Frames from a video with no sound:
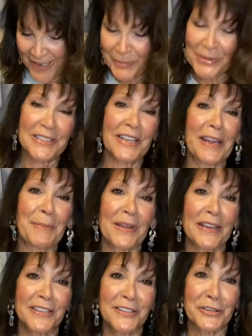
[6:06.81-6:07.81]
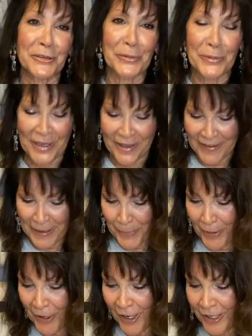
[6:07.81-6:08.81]
would take me to a theme
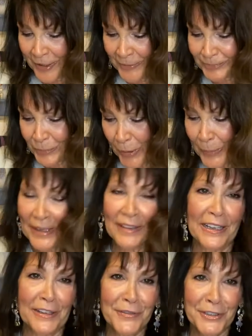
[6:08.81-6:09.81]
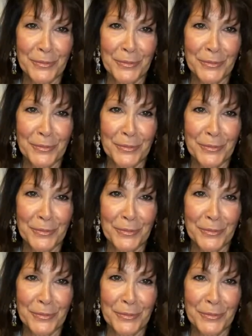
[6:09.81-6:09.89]
park where we live.